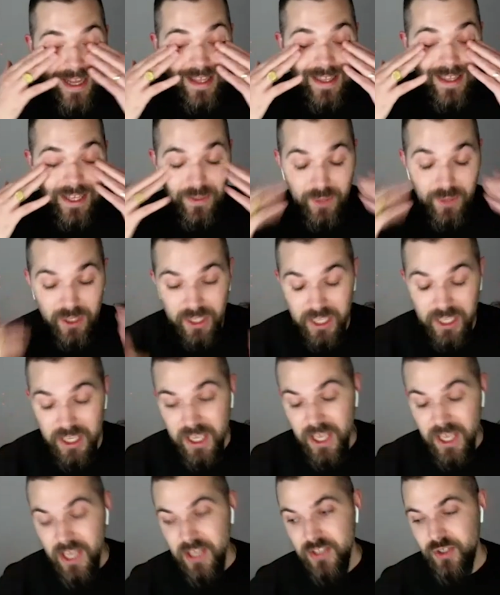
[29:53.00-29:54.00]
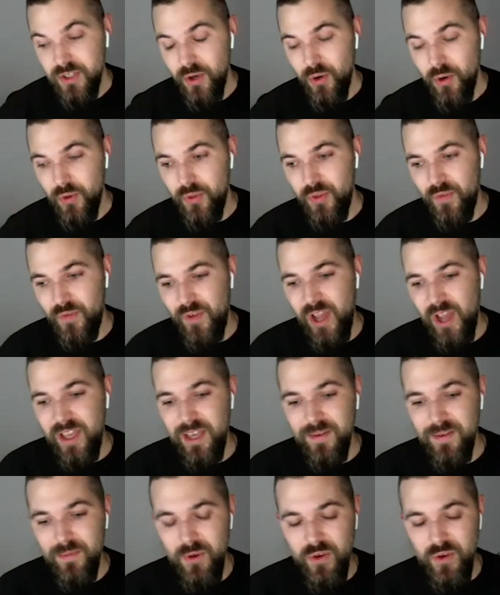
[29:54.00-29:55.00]
of anything really. So the
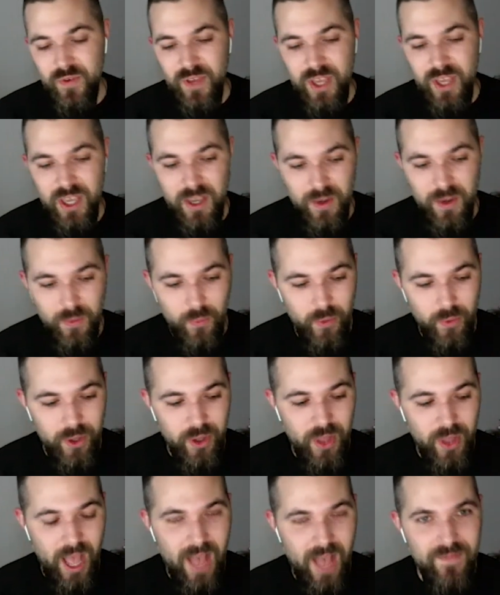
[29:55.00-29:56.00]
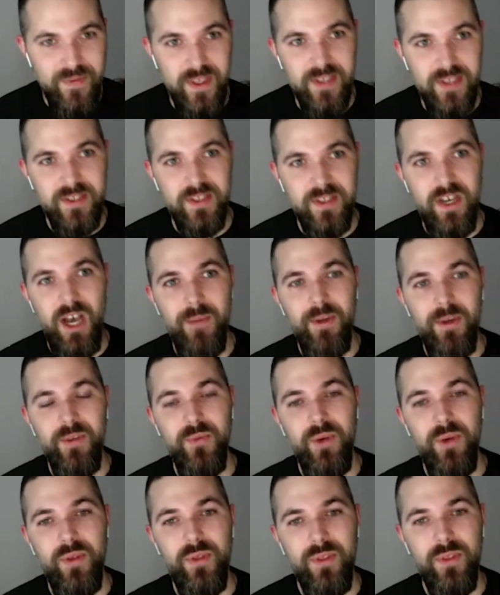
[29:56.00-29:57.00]
Viking movie will have things in
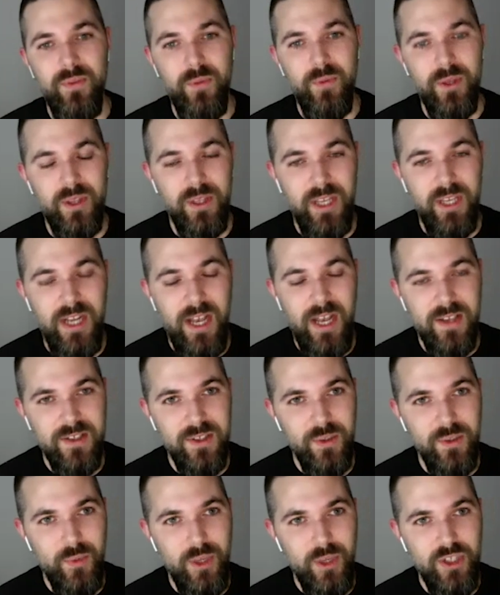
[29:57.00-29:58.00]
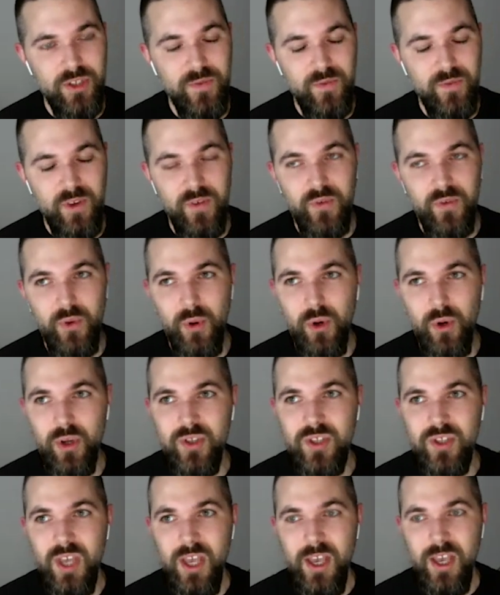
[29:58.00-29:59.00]
common with Lighthouse and The Witch, of
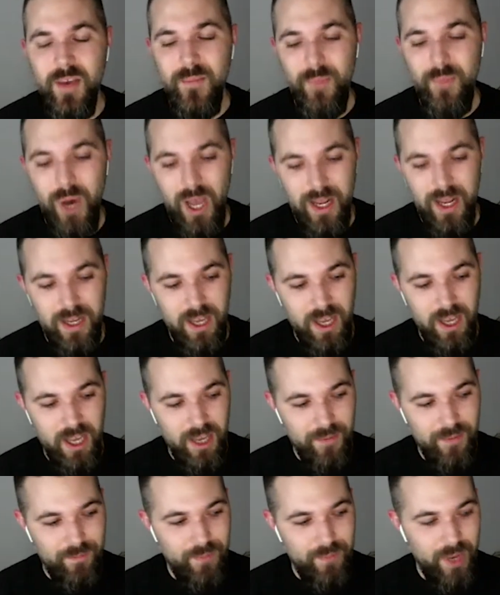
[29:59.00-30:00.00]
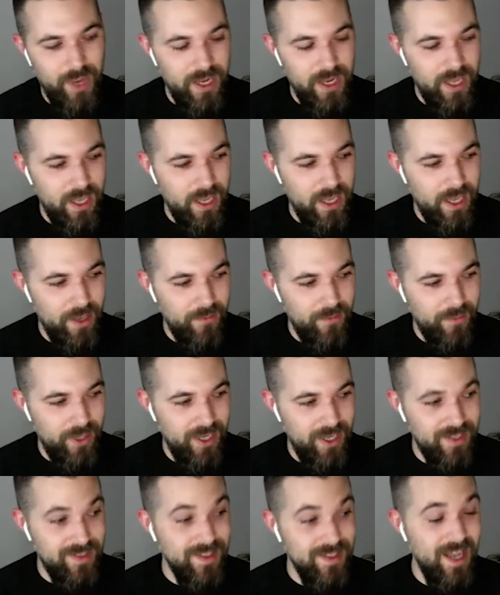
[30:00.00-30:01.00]
course, but
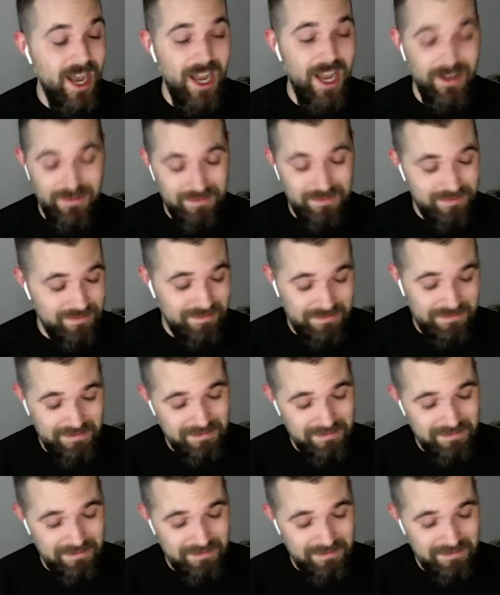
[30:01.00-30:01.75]
it's not